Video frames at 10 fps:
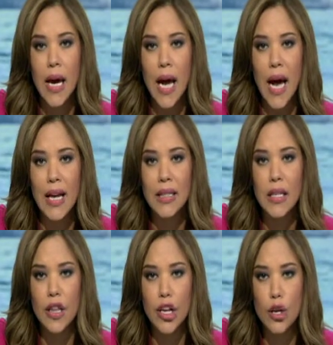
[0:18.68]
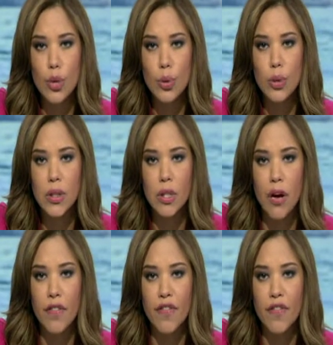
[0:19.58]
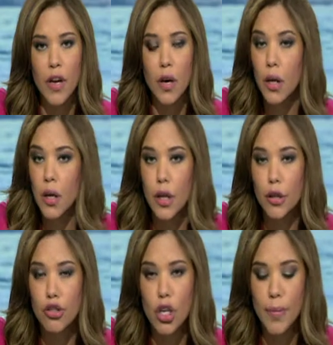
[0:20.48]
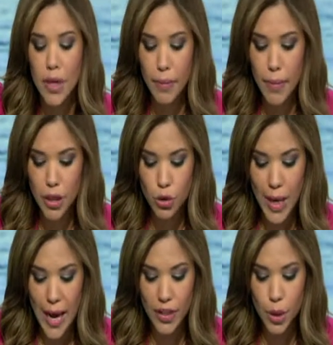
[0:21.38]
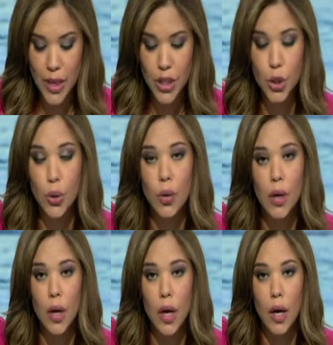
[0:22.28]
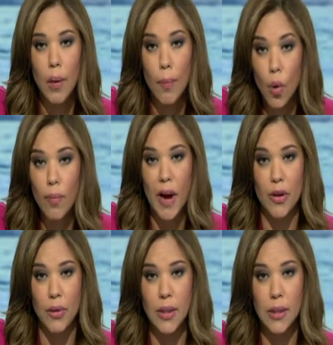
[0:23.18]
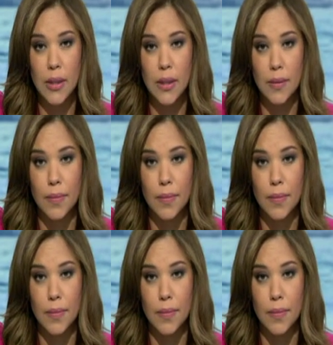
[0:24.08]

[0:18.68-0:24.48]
at the news of the German military having to rescue more migrants.